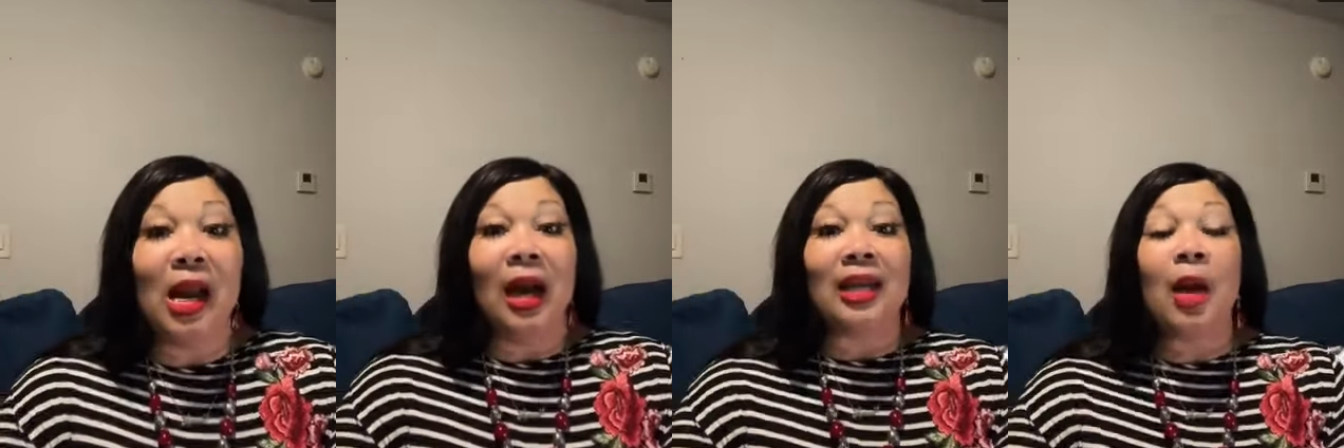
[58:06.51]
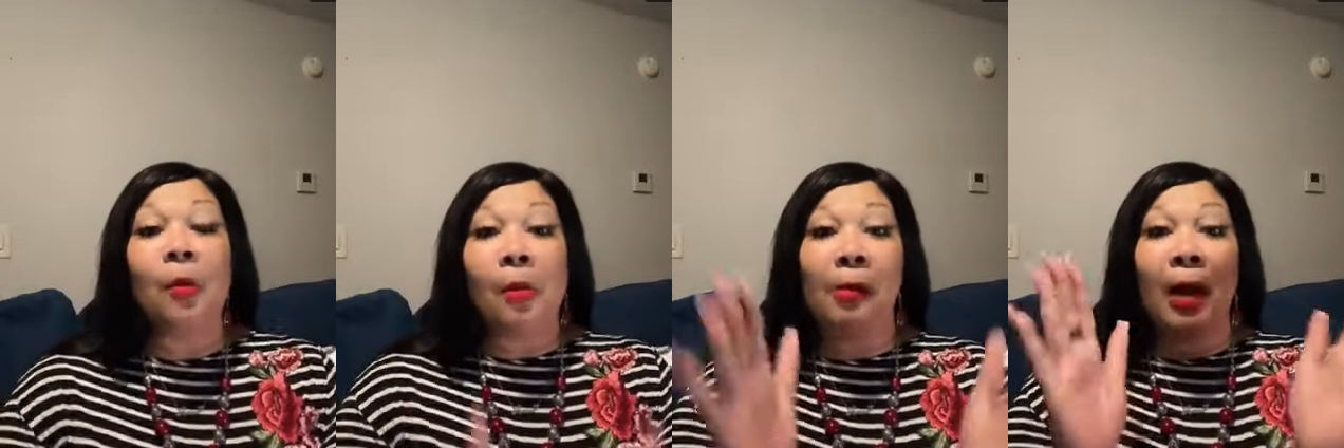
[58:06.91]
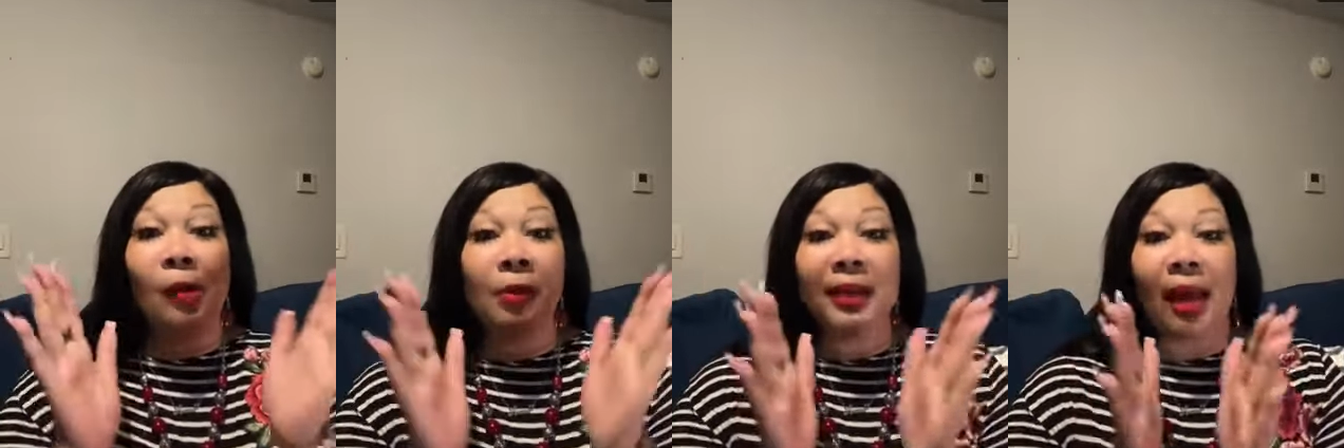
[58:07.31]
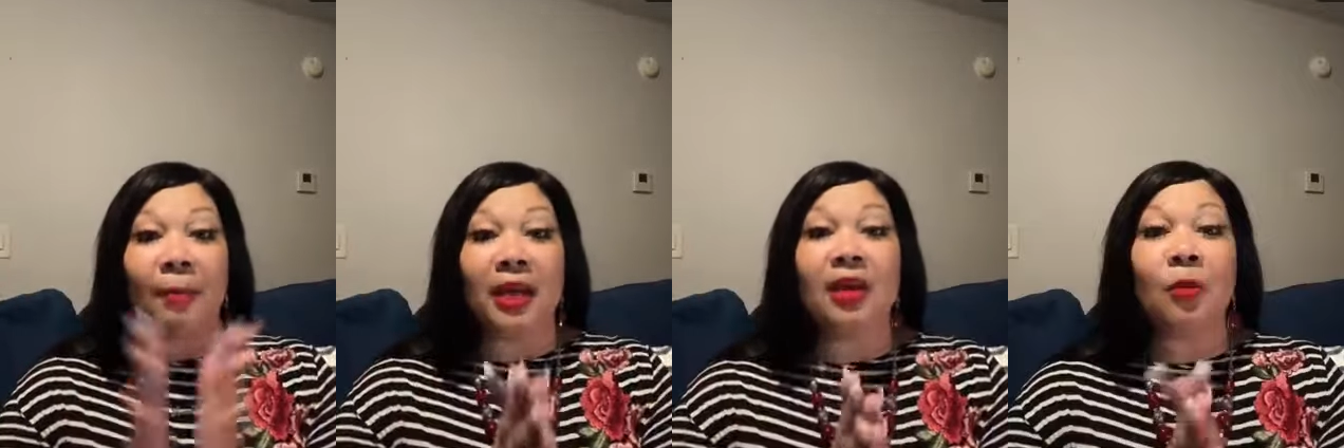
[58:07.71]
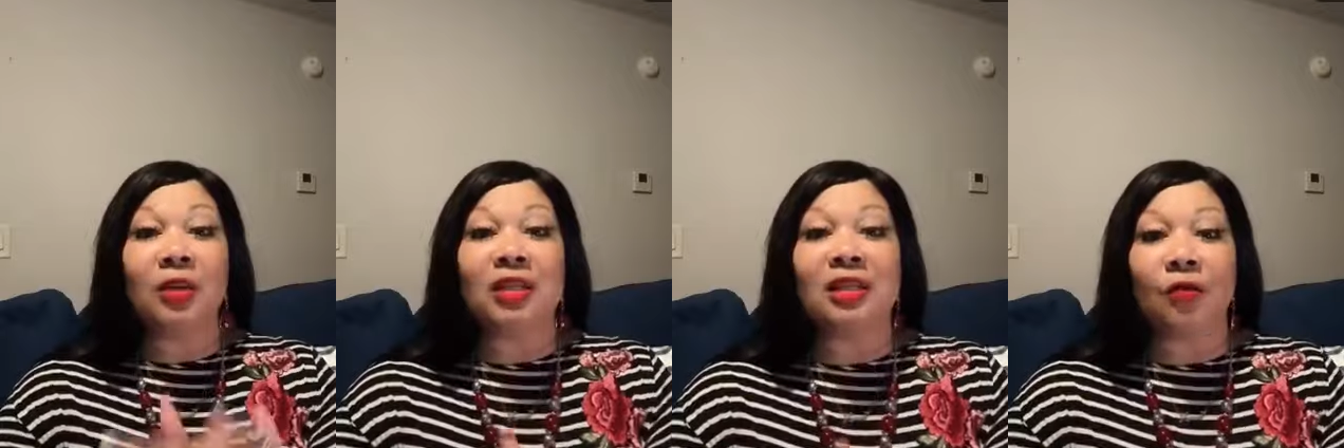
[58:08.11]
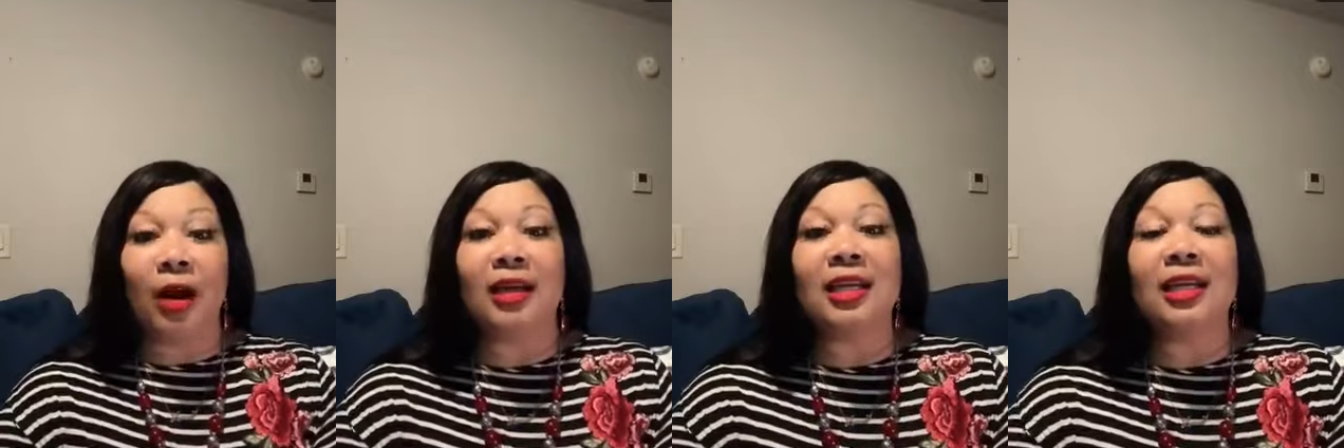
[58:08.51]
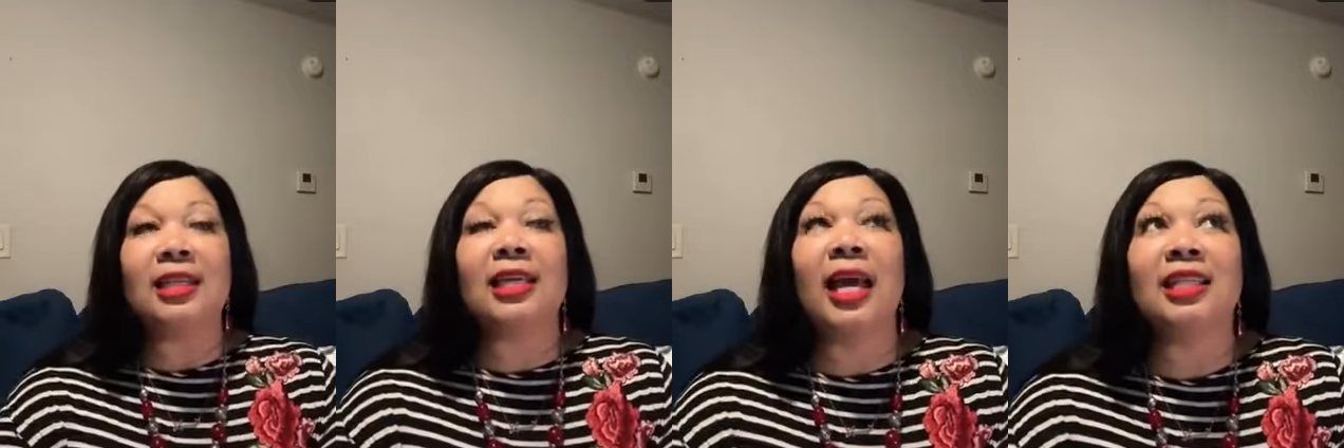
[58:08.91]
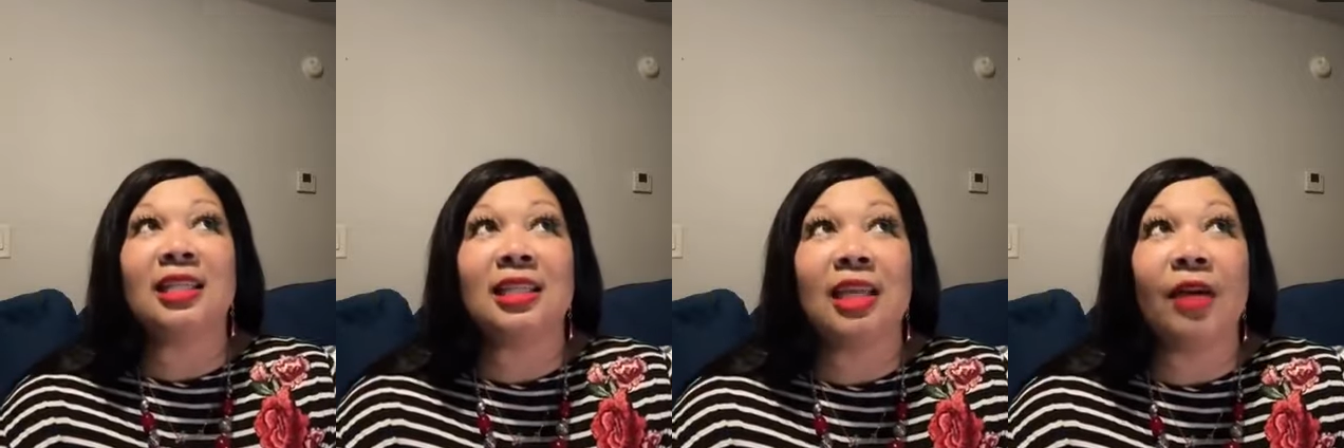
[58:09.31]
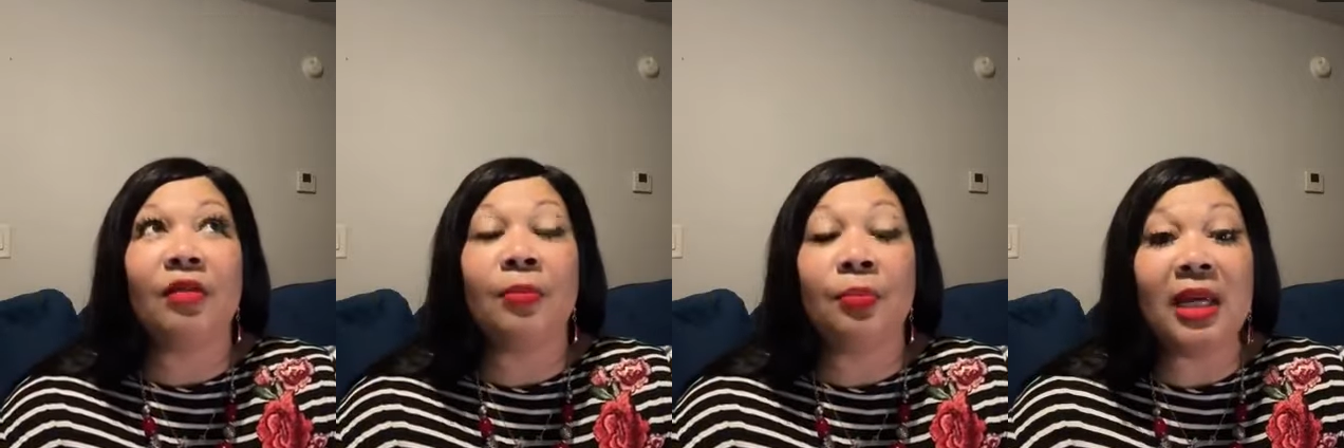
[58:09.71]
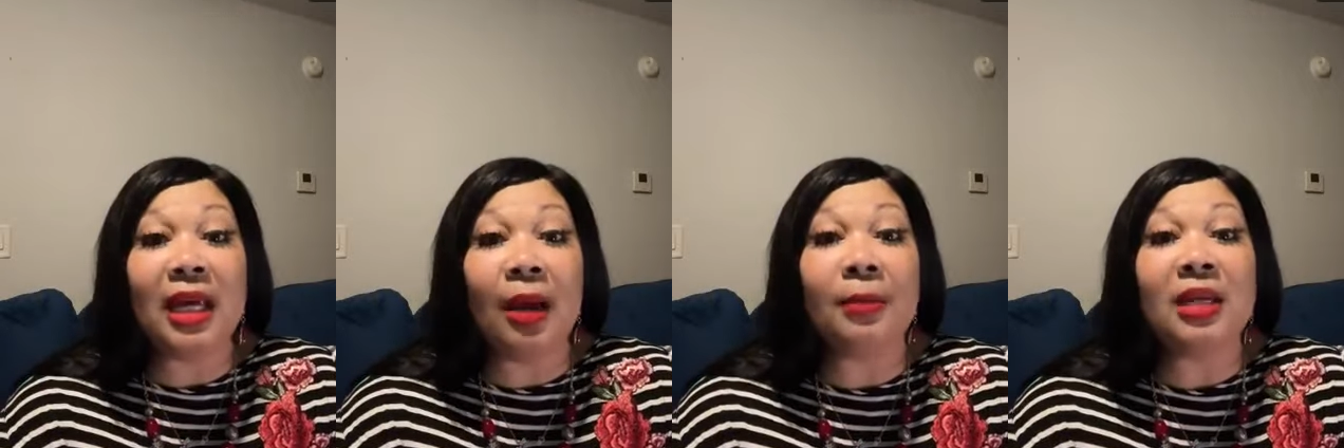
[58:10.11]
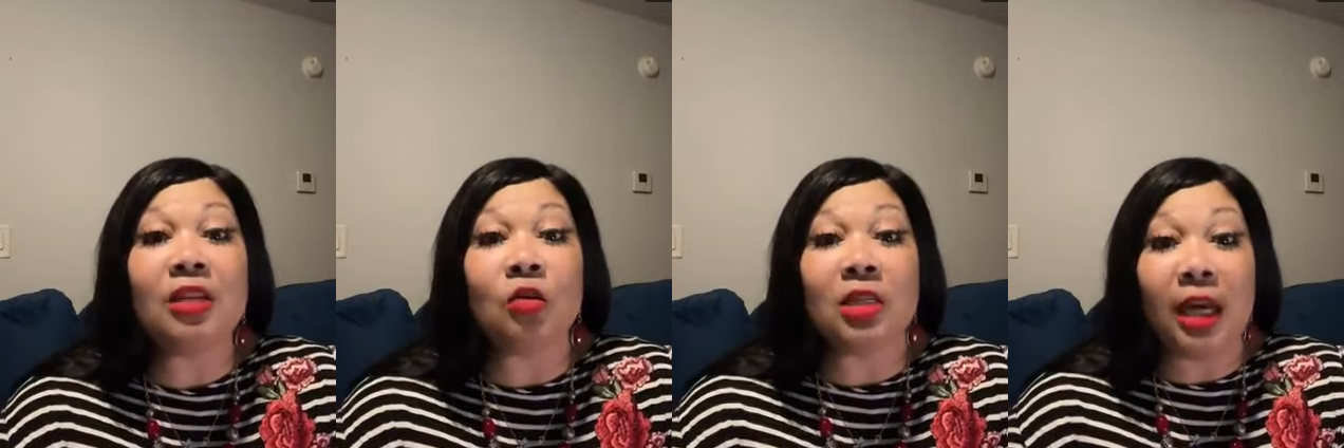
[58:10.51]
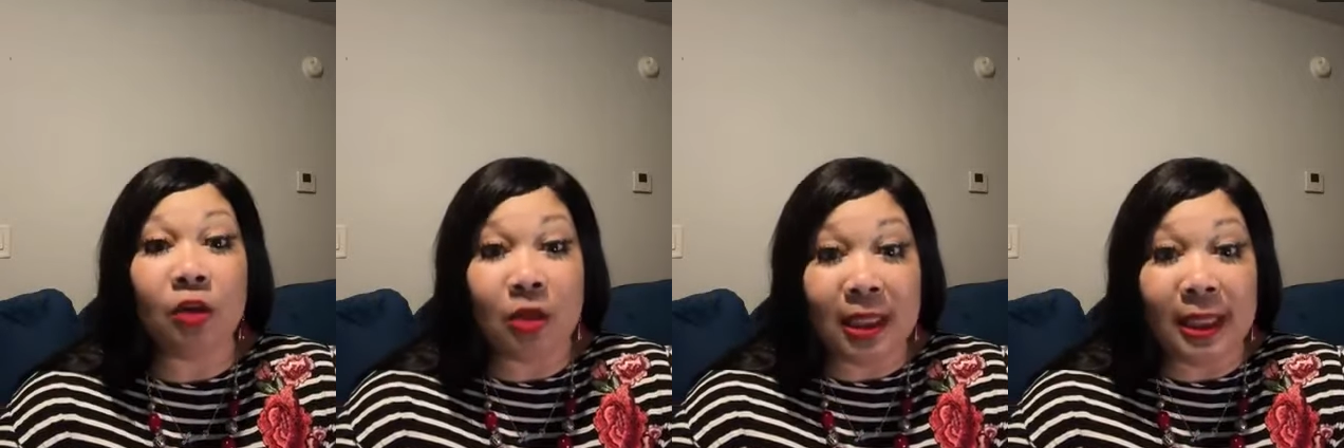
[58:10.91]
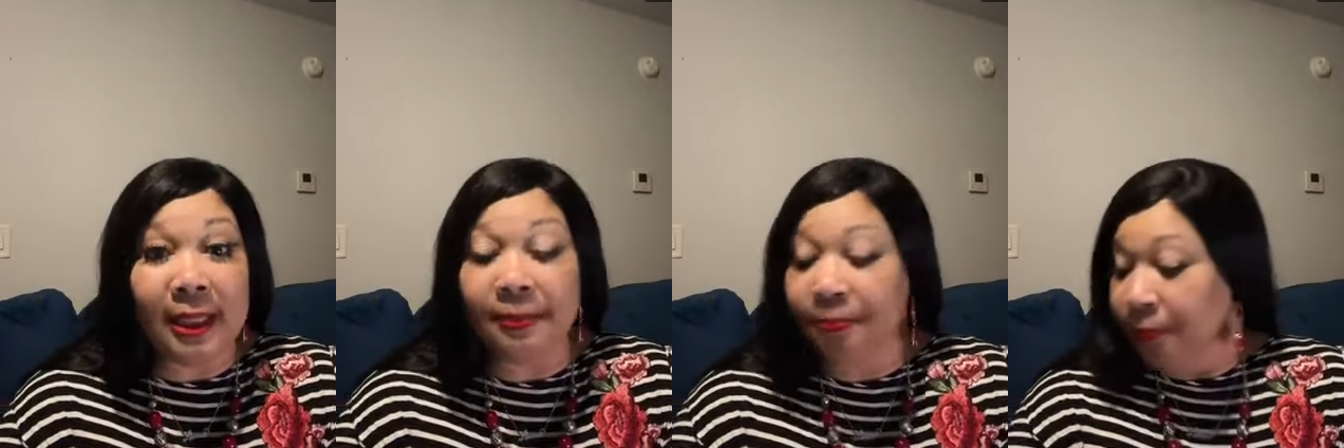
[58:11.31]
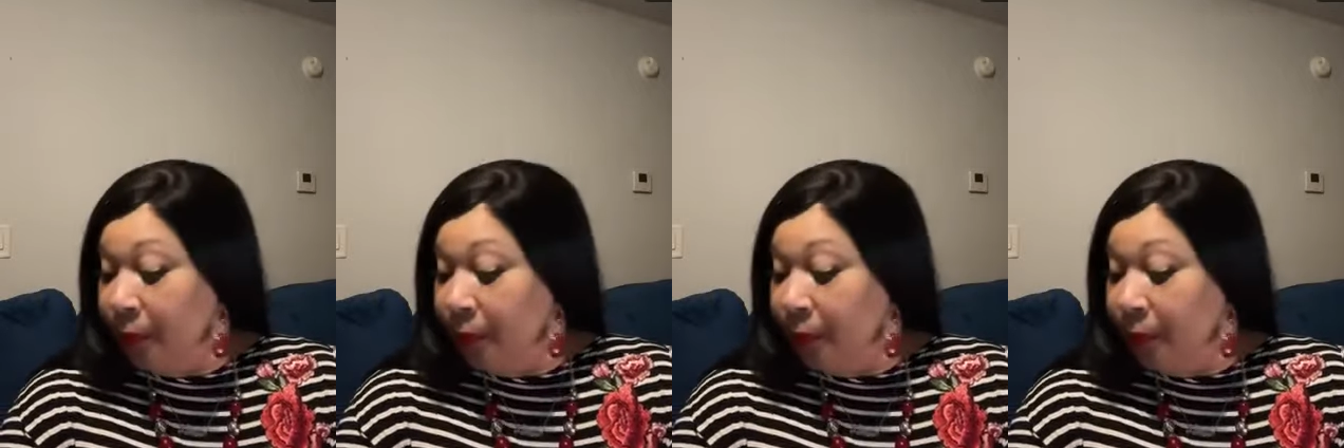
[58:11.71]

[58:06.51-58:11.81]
Again, remember, I will be live Monday, Wednesdays, and Fridays at 7 p.m. Eastern Standard Time.